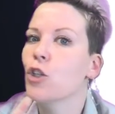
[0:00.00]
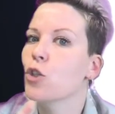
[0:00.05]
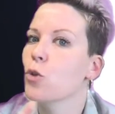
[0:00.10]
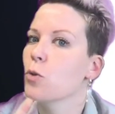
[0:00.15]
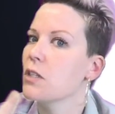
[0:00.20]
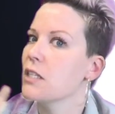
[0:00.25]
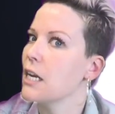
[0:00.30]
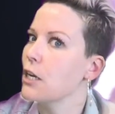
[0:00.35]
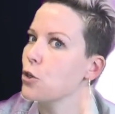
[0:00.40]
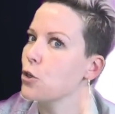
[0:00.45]
So
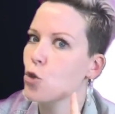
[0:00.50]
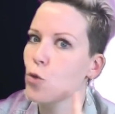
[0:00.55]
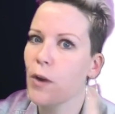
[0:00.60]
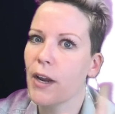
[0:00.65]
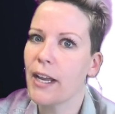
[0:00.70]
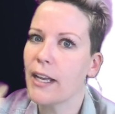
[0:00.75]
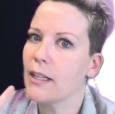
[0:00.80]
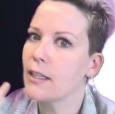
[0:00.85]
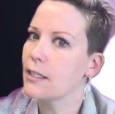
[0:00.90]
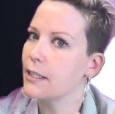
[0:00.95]
it's not
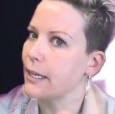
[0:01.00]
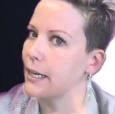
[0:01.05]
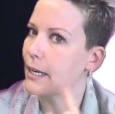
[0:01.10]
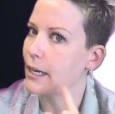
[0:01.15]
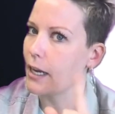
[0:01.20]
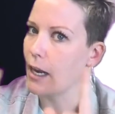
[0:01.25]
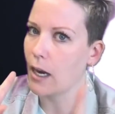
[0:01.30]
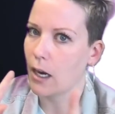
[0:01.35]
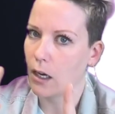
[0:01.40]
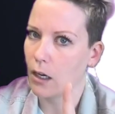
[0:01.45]

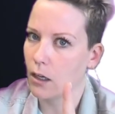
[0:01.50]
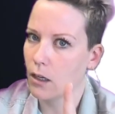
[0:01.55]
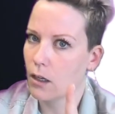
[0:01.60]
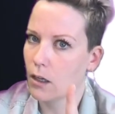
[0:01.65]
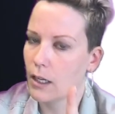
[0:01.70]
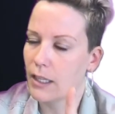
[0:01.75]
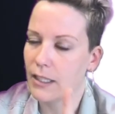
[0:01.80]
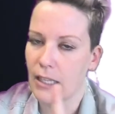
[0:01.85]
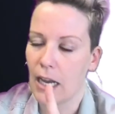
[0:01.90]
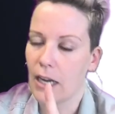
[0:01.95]
translating,
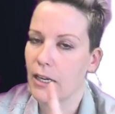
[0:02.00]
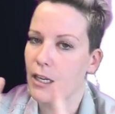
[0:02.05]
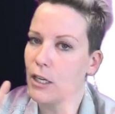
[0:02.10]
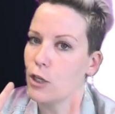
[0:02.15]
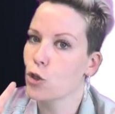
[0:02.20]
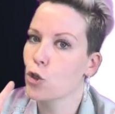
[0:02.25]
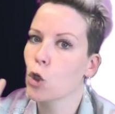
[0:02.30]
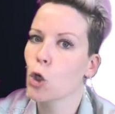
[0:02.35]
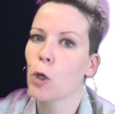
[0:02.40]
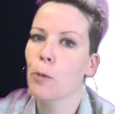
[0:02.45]
it's not
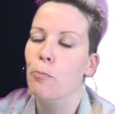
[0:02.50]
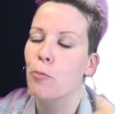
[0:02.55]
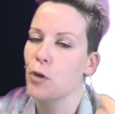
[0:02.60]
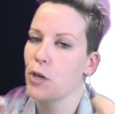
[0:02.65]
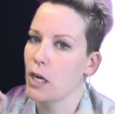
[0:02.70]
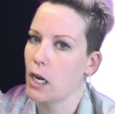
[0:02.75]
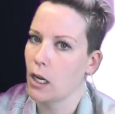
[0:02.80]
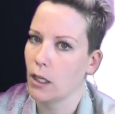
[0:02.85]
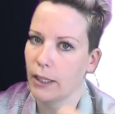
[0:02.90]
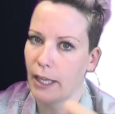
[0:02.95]

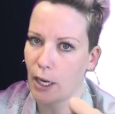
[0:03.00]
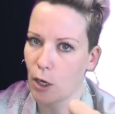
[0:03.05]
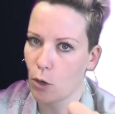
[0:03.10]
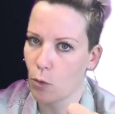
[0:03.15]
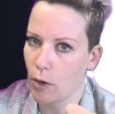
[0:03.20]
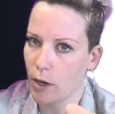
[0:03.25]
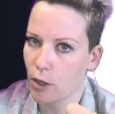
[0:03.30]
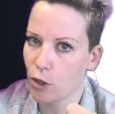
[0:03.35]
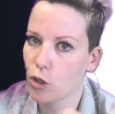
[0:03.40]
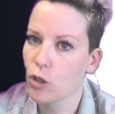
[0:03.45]
interpreting
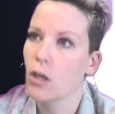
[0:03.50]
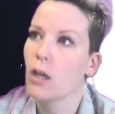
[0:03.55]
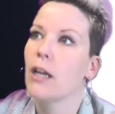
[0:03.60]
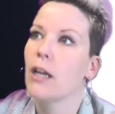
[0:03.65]
language,